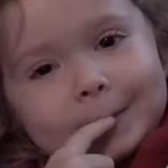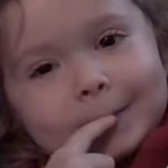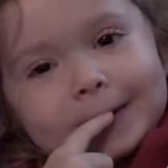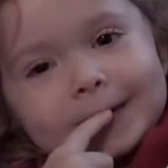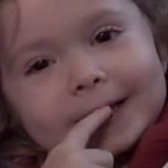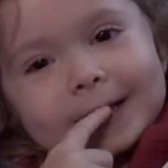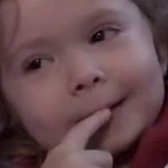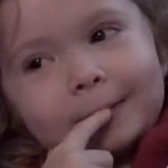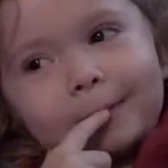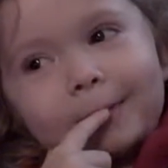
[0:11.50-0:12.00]

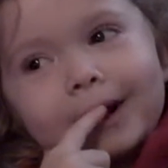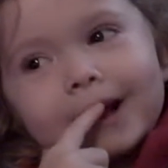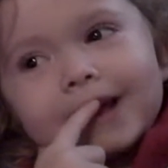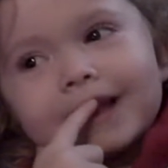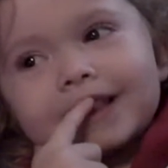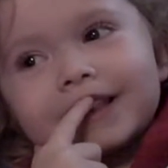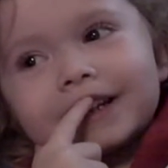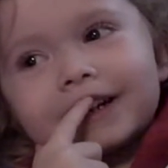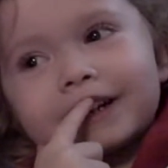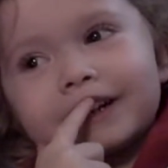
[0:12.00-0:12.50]
Once upon
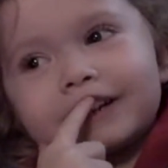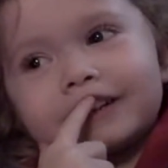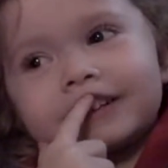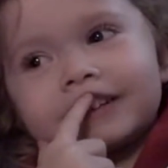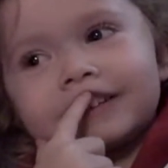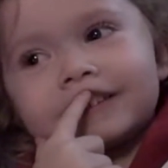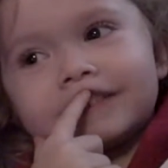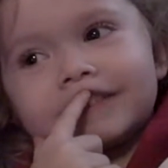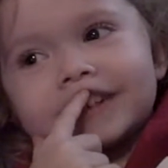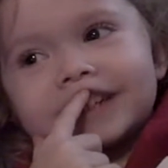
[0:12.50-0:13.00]
a time,
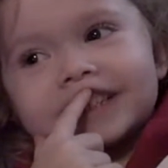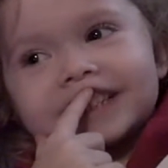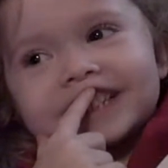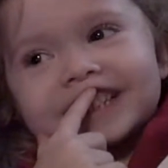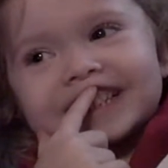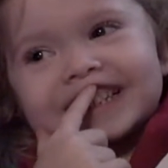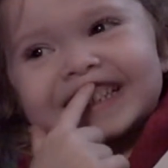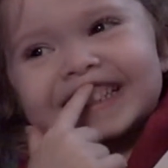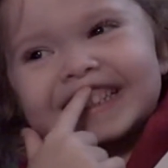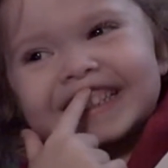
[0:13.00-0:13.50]
there was
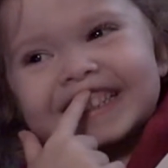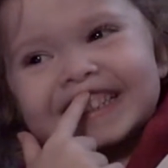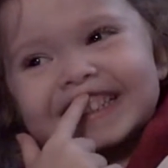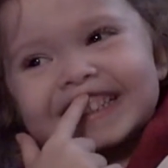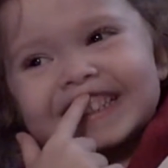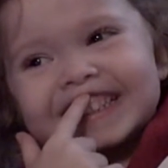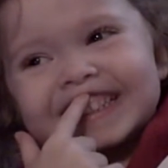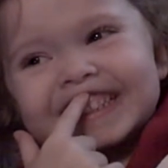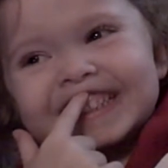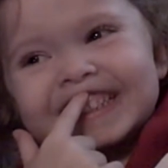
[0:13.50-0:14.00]

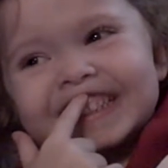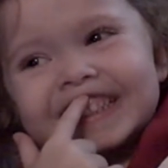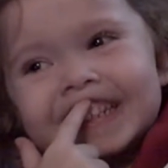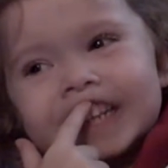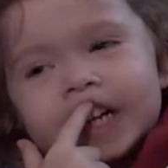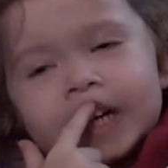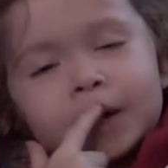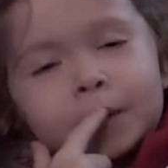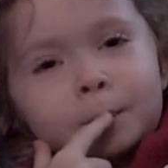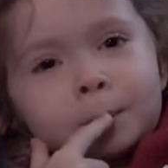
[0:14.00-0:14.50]

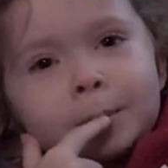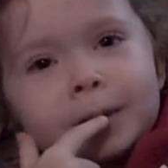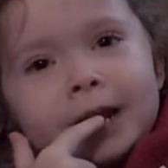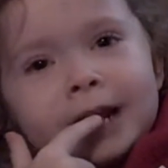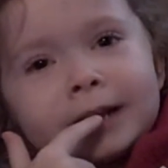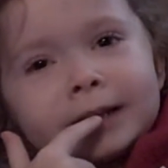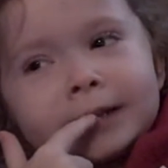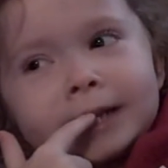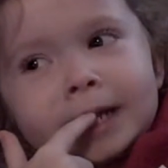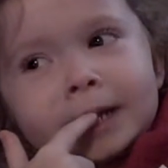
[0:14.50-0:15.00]
a, a
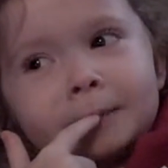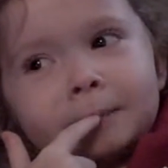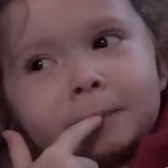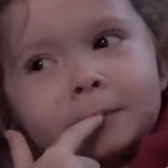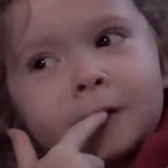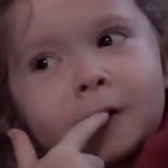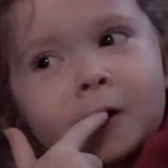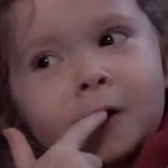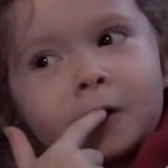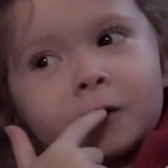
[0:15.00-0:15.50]
bad name
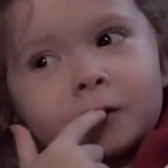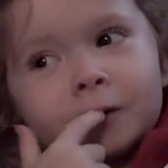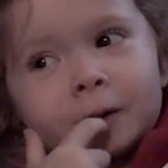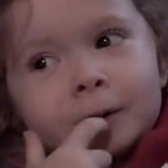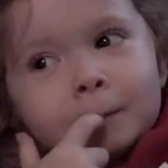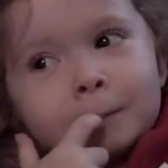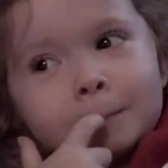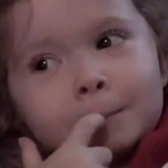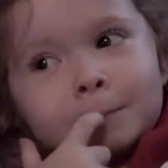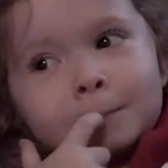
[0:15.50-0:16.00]
called
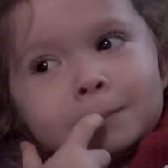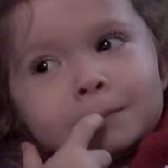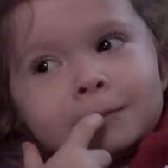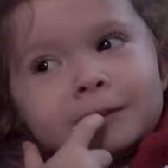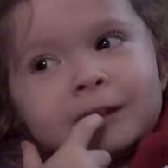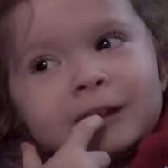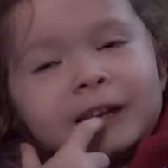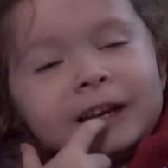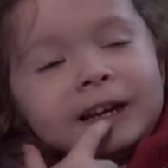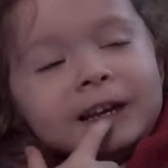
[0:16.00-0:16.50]

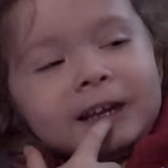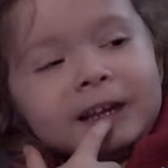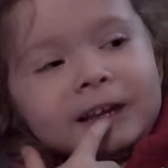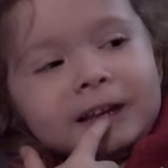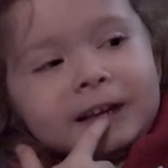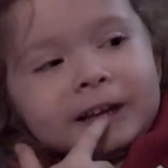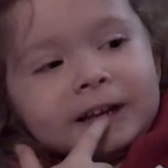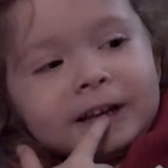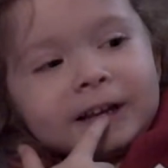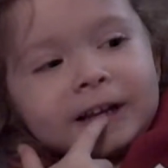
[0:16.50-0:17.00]
Dee Dee.